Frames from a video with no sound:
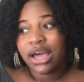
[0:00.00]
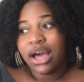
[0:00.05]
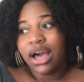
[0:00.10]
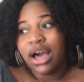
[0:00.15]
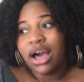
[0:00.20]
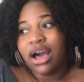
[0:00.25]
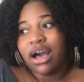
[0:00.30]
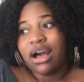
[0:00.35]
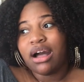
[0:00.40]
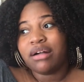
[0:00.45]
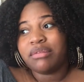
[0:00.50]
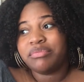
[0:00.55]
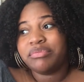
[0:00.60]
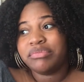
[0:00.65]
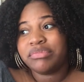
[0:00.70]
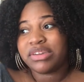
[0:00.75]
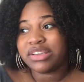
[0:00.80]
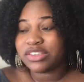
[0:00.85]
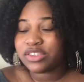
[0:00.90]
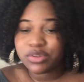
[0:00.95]

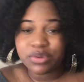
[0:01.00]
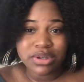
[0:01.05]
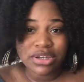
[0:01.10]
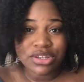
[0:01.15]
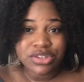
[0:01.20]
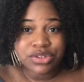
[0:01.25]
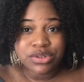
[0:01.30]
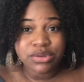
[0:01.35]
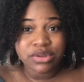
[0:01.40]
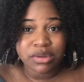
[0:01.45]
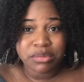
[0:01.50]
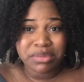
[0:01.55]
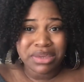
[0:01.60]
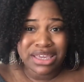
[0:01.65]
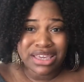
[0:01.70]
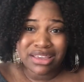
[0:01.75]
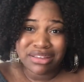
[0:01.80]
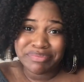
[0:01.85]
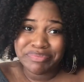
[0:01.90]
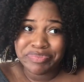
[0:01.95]
because um, 22 can
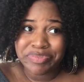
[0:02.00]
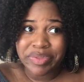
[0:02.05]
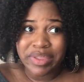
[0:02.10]
be